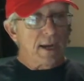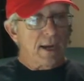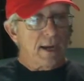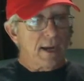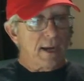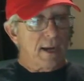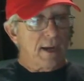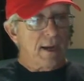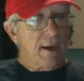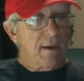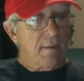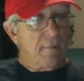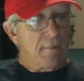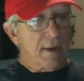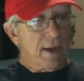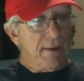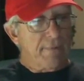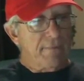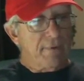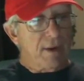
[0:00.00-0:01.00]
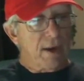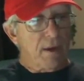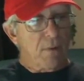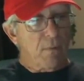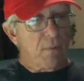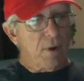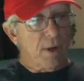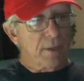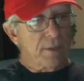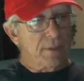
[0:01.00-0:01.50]
I've got
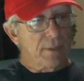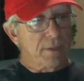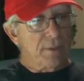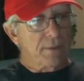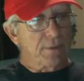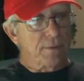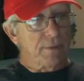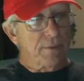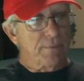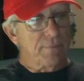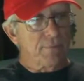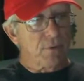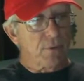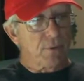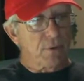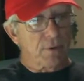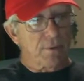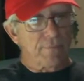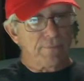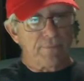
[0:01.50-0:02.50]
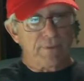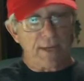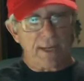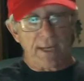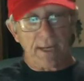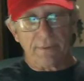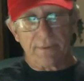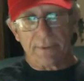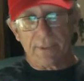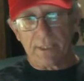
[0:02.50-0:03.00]
1, 2, 3, 4,
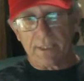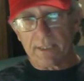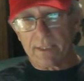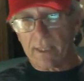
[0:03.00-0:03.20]
5, 6,